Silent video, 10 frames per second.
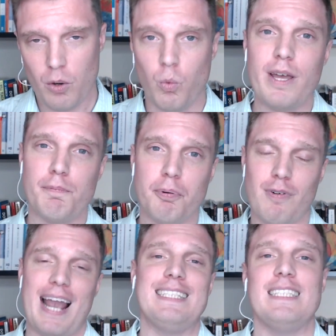with
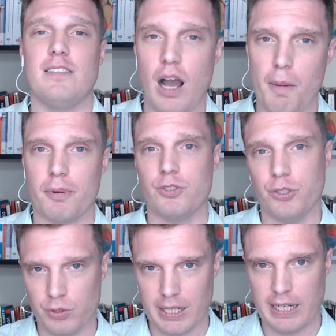practice
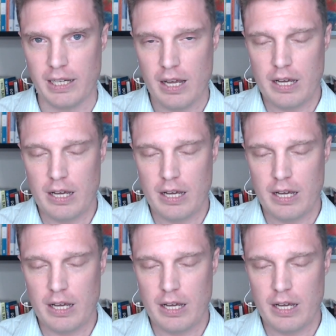opportunity.